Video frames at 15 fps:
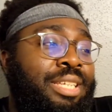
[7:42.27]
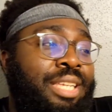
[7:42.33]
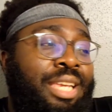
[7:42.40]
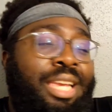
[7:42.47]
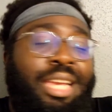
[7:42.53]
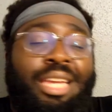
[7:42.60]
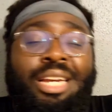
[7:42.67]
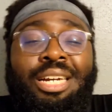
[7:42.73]

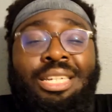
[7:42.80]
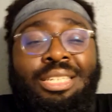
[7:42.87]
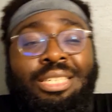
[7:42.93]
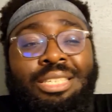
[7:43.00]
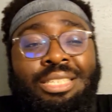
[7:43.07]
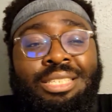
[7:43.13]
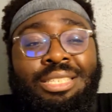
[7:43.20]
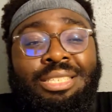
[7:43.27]

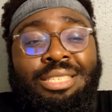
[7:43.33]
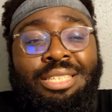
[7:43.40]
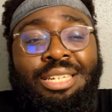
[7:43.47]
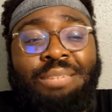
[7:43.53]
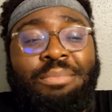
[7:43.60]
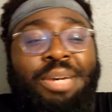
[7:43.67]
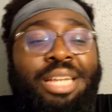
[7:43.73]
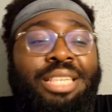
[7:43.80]
Kiana
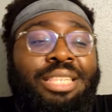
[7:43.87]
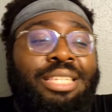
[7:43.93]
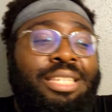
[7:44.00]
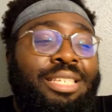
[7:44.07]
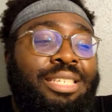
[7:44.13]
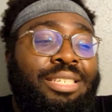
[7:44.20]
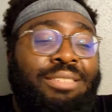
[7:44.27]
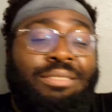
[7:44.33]
about
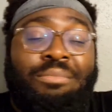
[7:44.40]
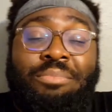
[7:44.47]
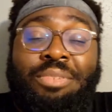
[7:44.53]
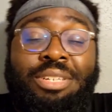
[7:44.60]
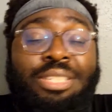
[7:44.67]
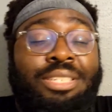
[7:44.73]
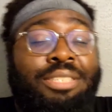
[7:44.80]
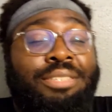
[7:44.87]
this, so I'm
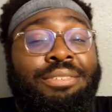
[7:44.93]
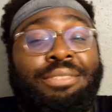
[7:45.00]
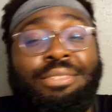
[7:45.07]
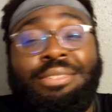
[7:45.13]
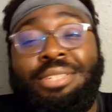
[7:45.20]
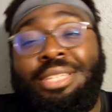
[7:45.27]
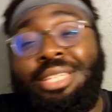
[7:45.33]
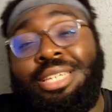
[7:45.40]
pretty sure it's
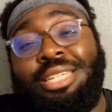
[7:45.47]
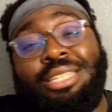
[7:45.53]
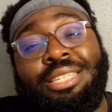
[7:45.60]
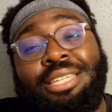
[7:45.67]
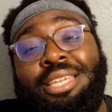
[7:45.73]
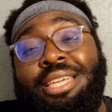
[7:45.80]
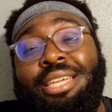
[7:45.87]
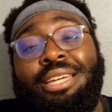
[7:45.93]
going to lead
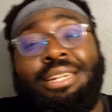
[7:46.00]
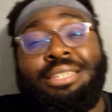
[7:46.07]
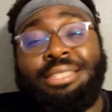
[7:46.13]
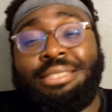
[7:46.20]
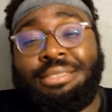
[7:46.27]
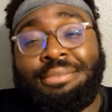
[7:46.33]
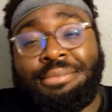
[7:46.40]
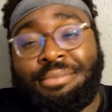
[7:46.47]
to
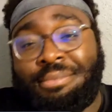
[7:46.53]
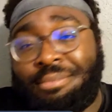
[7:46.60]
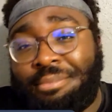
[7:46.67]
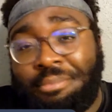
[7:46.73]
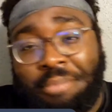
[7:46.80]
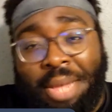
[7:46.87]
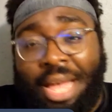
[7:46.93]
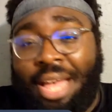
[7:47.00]
Kiana
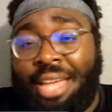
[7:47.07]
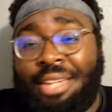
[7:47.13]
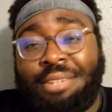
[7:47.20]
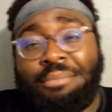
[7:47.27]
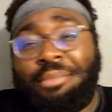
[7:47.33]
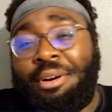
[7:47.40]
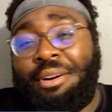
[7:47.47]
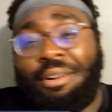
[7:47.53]
buying
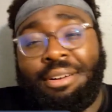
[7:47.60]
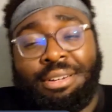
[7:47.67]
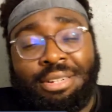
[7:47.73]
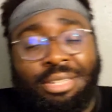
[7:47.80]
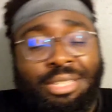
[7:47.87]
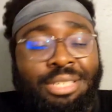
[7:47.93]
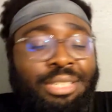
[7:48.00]
the bar.